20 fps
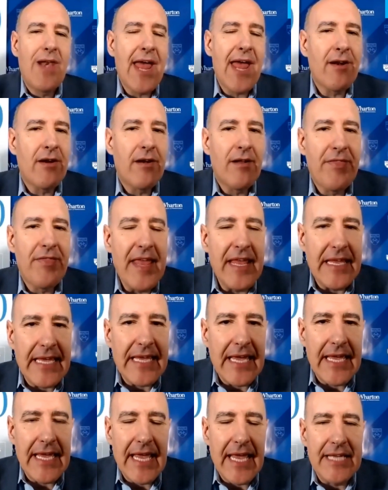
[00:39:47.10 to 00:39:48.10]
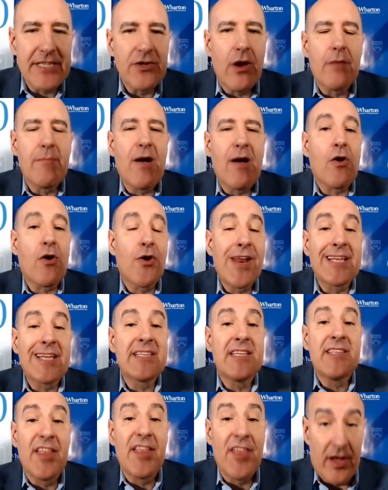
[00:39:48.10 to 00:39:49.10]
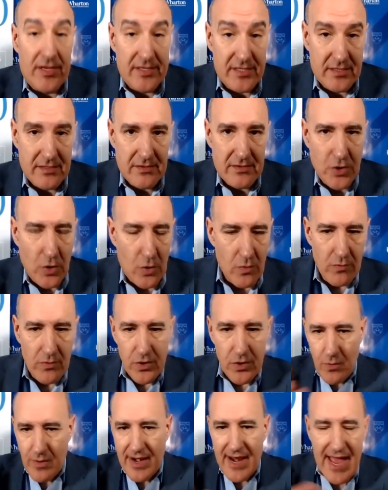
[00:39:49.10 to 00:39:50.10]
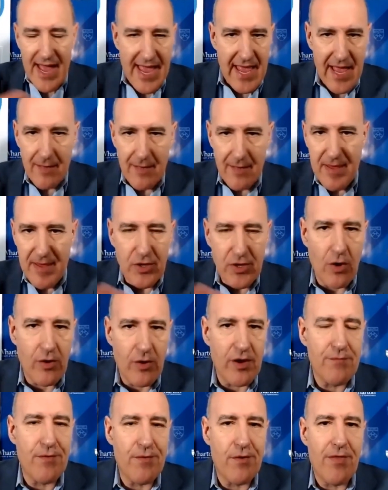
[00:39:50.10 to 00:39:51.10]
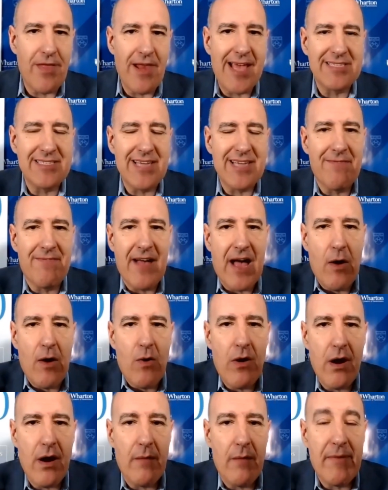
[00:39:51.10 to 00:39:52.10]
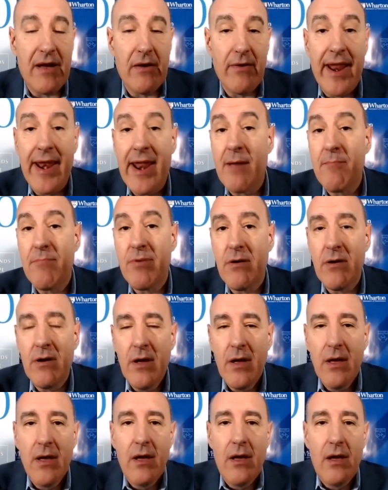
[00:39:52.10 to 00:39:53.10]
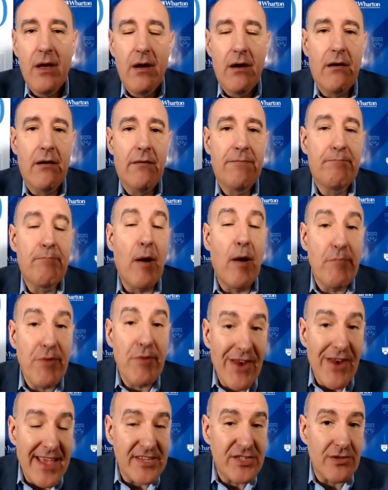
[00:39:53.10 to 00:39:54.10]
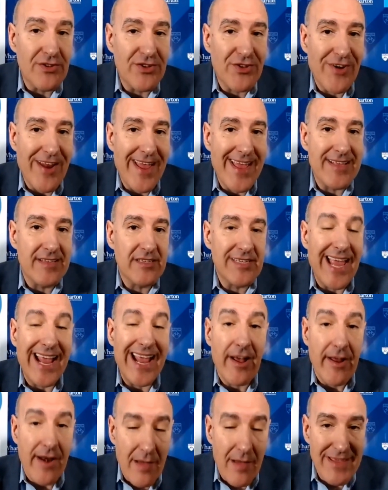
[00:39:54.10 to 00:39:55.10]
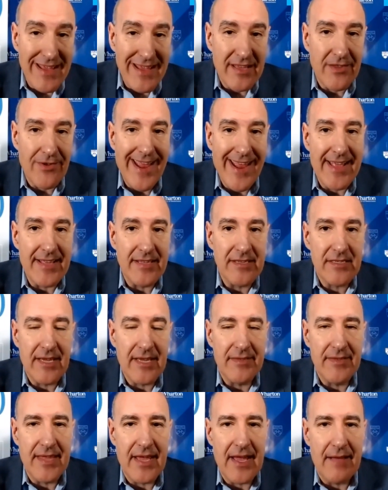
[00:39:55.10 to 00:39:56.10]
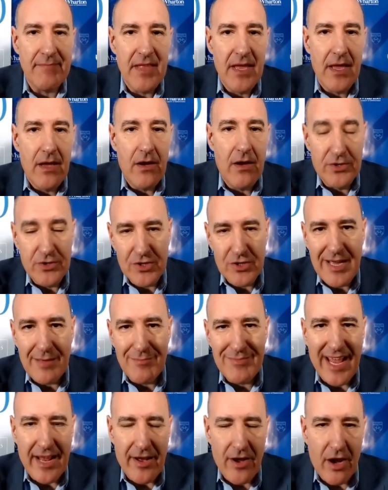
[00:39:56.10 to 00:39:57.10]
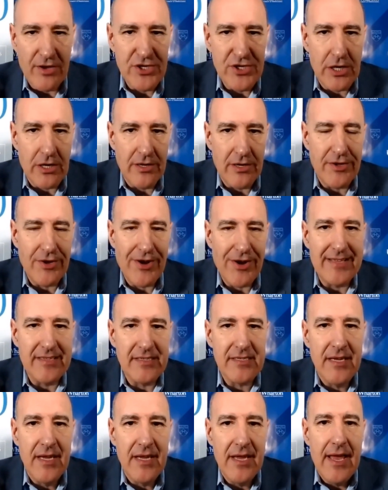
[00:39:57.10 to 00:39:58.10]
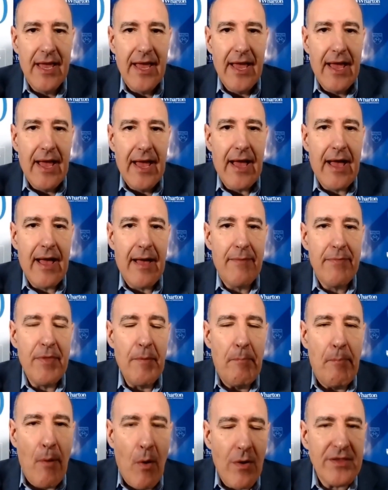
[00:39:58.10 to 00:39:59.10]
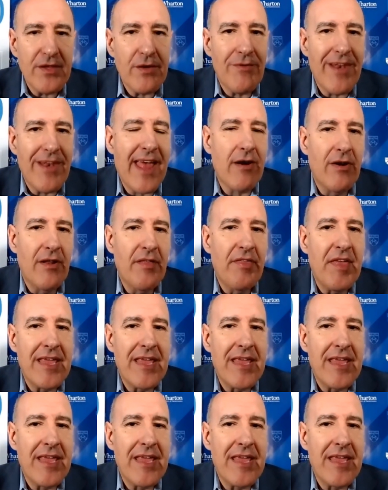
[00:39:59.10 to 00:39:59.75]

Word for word: lateral thinking is all about connecting the dots. So you and I have been talking for the last half hour about a number of population trends, economic trends, and uh, also some technological trends. Uh, the point of lateral